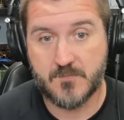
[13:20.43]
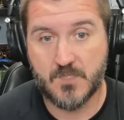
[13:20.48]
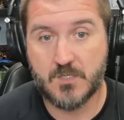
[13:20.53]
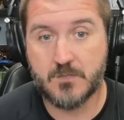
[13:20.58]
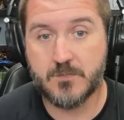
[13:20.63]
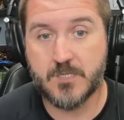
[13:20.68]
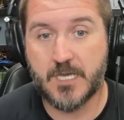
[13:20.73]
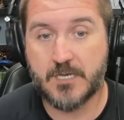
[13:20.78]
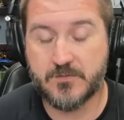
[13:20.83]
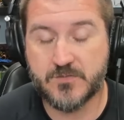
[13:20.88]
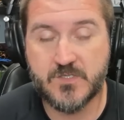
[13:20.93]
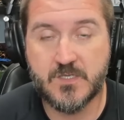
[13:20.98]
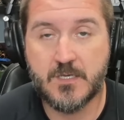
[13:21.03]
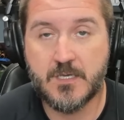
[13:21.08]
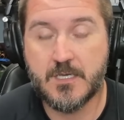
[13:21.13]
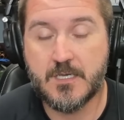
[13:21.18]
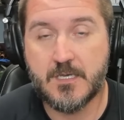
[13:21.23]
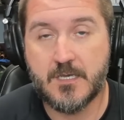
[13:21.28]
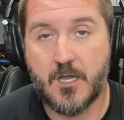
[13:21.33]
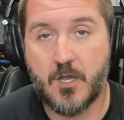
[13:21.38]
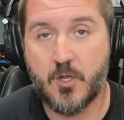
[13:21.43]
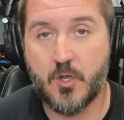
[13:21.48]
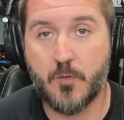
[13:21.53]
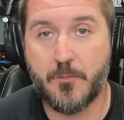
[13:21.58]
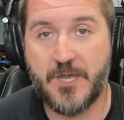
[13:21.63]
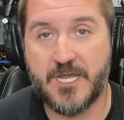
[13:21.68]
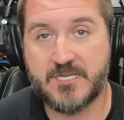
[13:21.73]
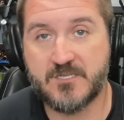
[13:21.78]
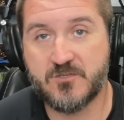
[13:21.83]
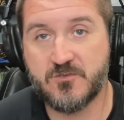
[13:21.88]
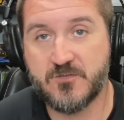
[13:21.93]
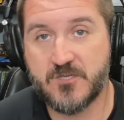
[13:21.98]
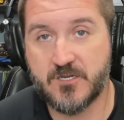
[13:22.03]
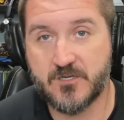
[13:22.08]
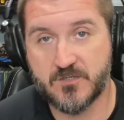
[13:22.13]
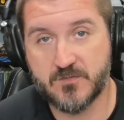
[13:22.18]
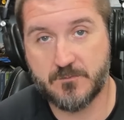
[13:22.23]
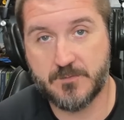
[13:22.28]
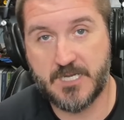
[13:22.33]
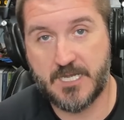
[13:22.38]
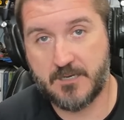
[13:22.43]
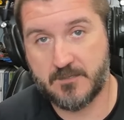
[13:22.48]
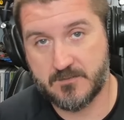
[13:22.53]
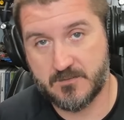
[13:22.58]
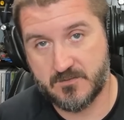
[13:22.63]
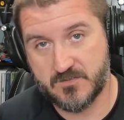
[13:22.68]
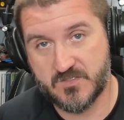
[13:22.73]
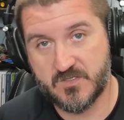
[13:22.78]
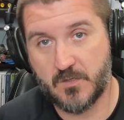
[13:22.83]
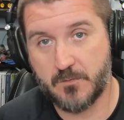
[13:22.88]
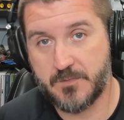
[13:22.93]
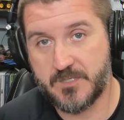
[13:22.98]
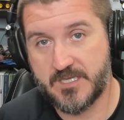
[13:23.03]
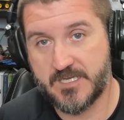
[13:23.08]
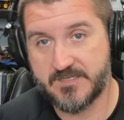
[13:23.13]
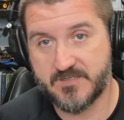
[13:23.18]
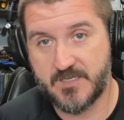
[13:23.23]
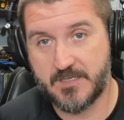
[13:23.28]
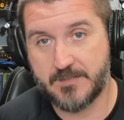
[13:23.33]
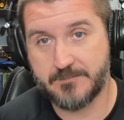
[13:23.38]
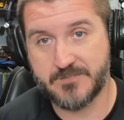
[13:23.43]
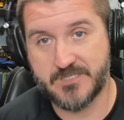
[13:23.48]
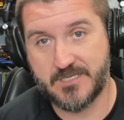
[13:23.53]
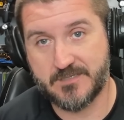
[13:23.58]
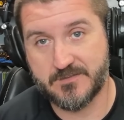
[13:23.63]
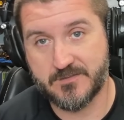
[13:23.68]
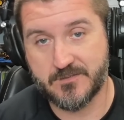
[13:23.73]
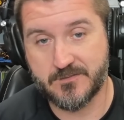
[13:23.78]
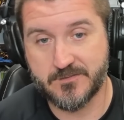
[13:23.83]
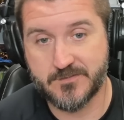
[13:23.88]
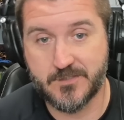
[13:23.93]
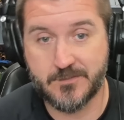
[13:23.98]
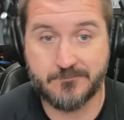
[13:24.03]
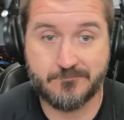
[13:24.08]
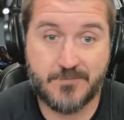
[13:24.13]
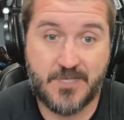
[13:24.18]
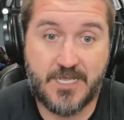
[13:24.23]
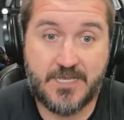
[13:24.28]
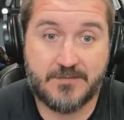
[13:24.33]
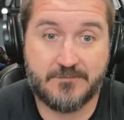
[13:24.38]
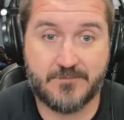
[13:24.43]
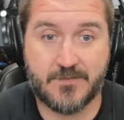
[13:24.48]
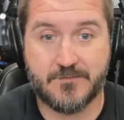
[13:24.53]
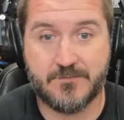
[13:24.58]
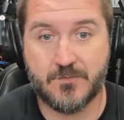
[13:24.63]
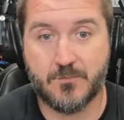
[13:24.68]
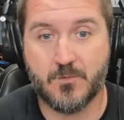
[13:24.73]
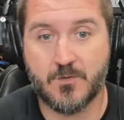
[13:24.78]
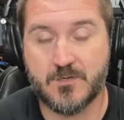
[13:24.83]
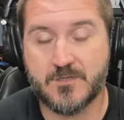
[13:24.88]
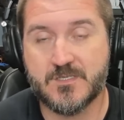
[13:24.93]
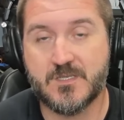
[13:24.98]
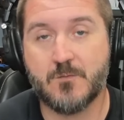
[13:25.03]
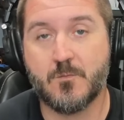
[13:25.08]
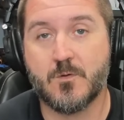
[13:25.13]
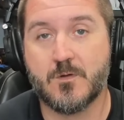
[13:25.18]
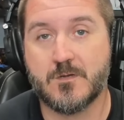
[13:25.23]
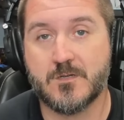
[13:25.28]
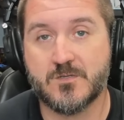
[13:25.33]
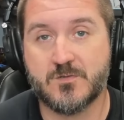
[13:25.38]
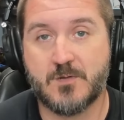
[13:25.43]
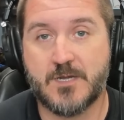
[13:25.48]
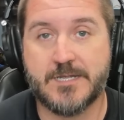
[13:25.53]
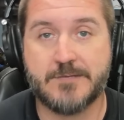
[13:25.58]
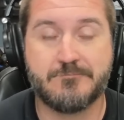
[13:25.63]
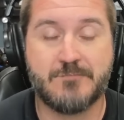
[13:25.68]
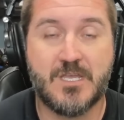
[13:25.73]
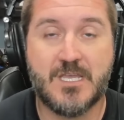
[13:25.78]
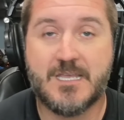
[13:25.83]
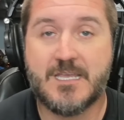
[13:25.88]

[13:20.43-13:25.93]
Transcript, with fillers: Who knows? I'll go back two years from now and it'll still be that same sensor. So, hey, if it works, it works, right?